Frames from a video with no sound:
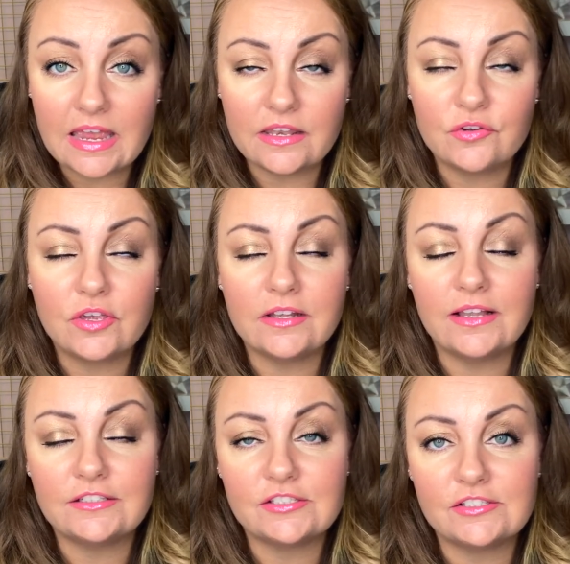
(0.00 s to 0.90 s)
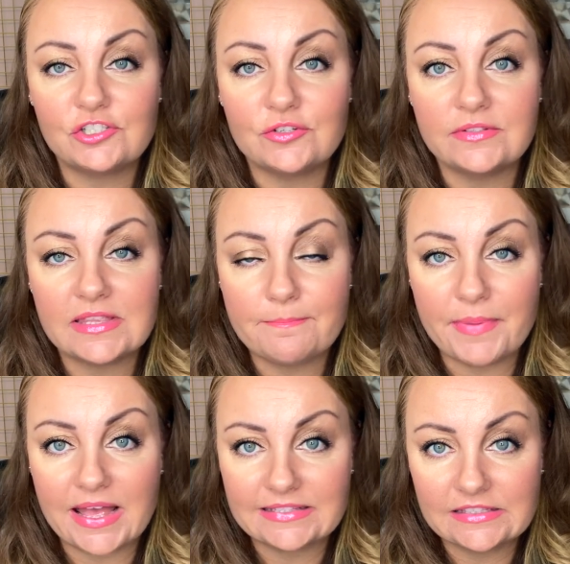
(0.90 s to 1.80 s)
And you can like just choose the
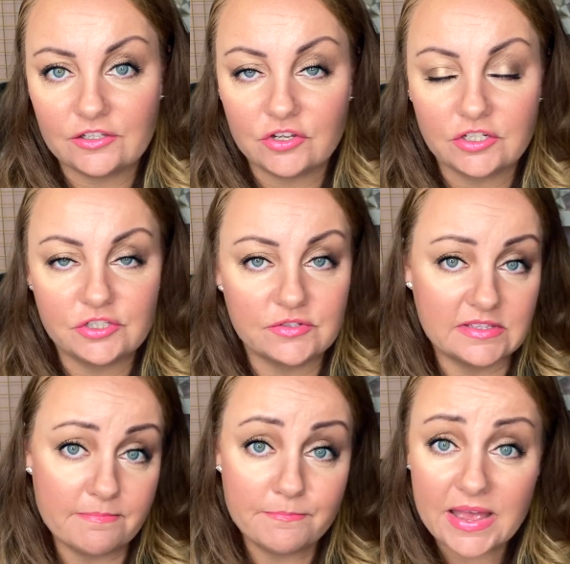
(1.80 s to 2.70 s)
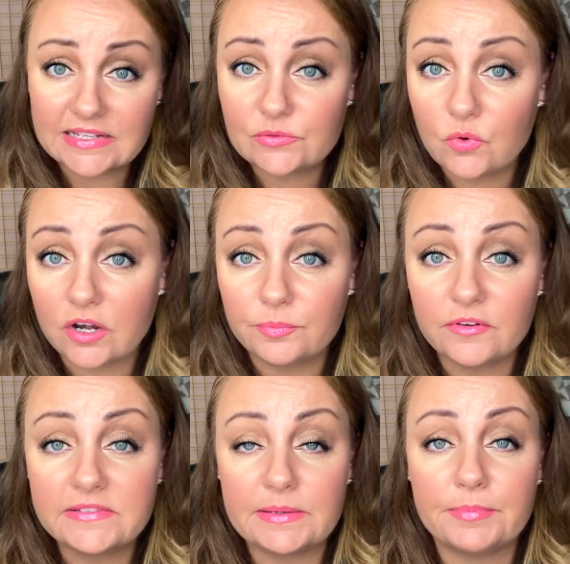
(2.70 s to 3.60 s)
best, and you can choose the best
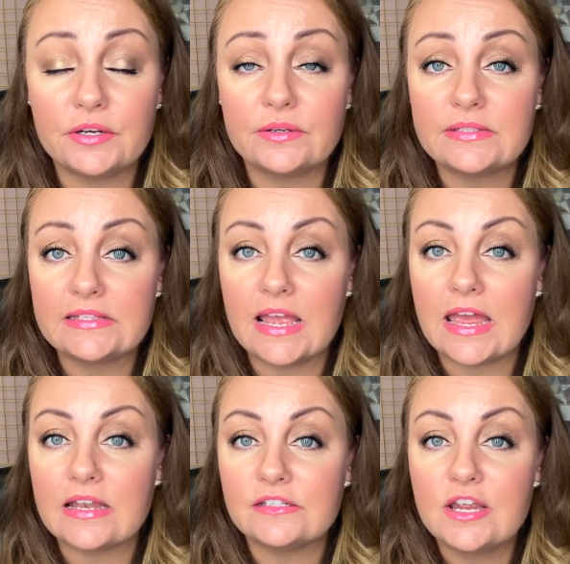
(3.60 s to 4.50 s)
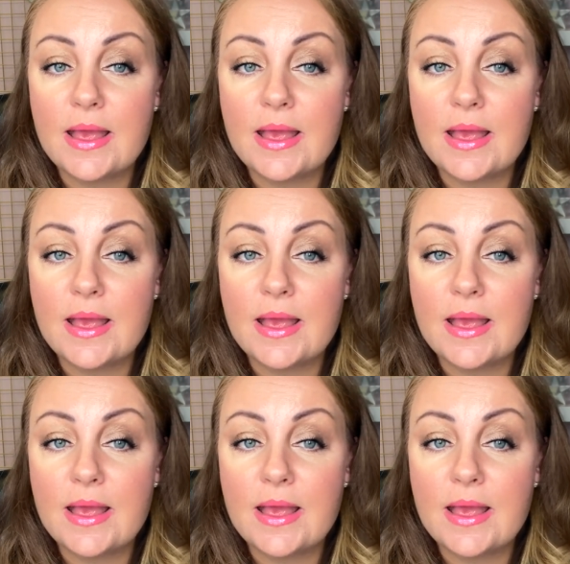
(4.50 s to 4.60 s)
waterproof zippers, and